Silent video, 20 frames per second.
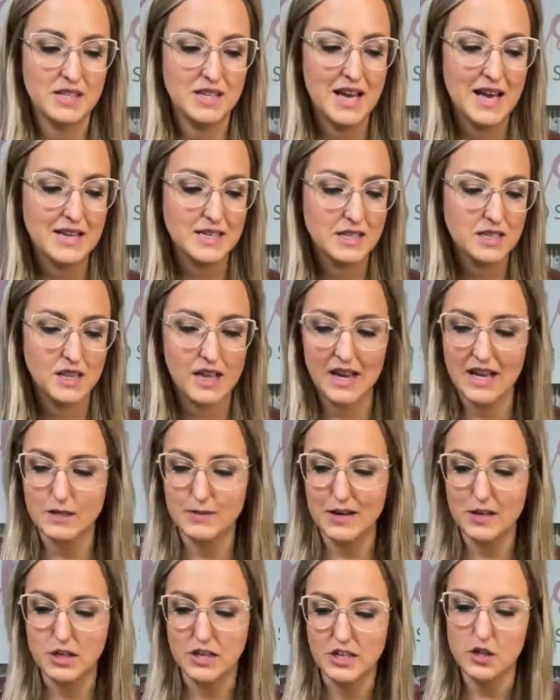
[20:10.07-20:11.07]
like, especially to
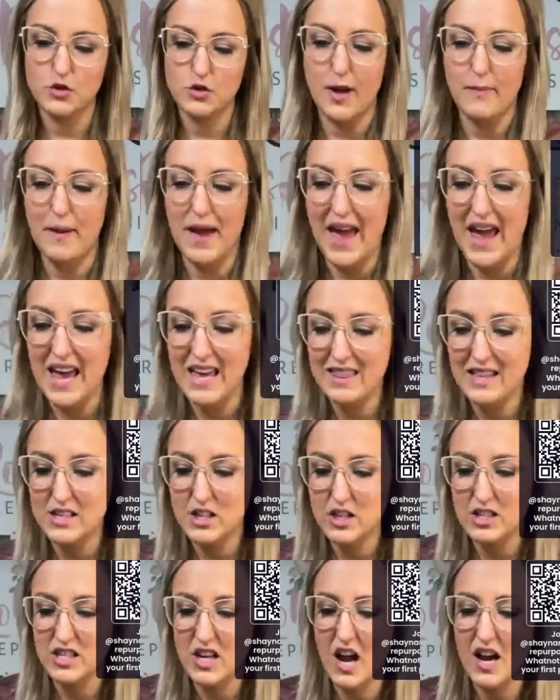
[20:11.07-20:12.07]
dry paint, this just kind
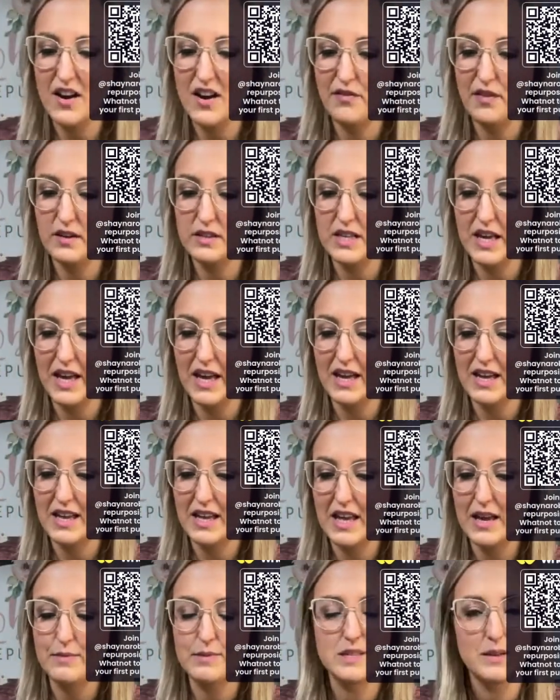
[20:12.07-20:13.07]
of feels like it keeps the
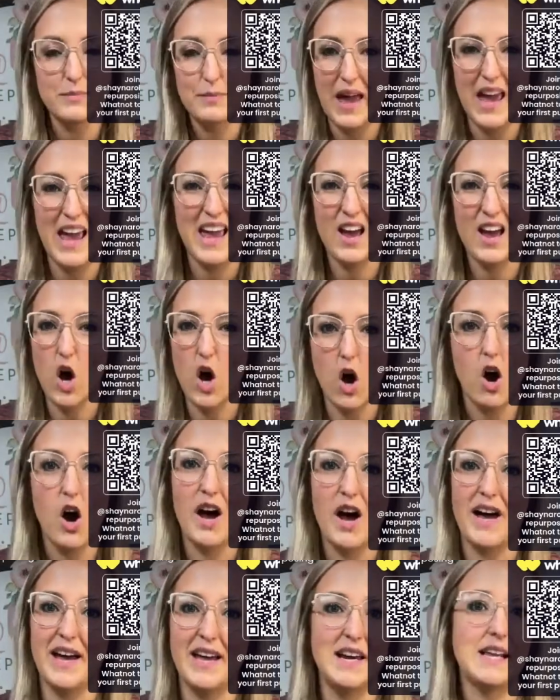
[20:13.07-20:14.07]
paint hot and
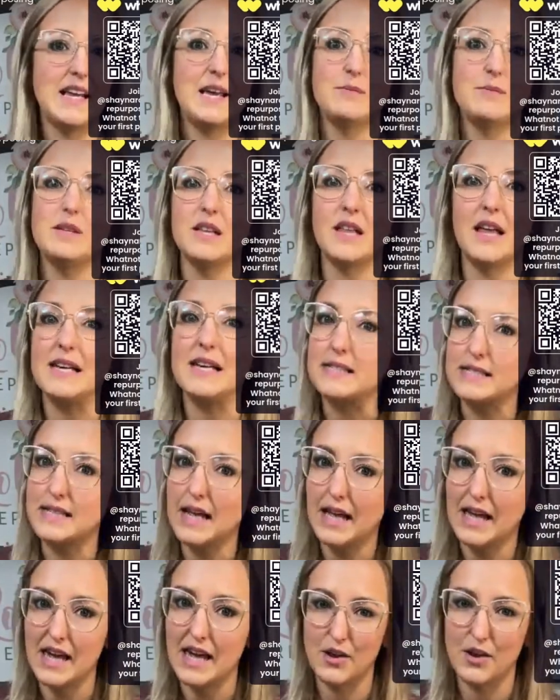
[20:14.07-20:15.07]
it keeps it like sticky, you
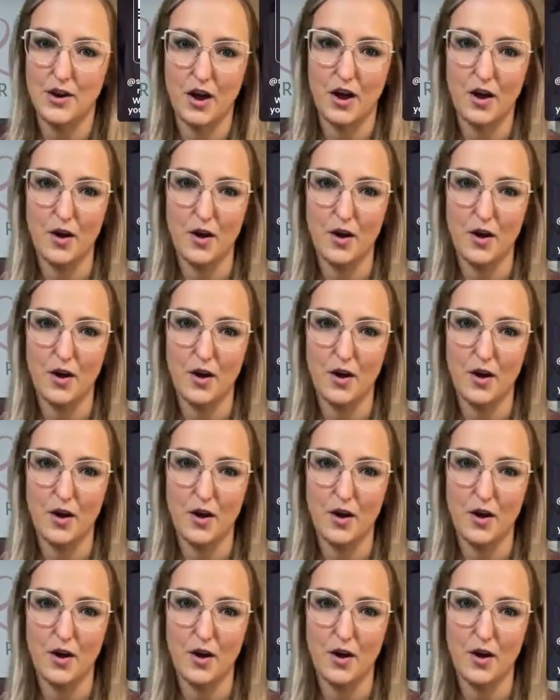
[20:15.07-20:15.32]
know.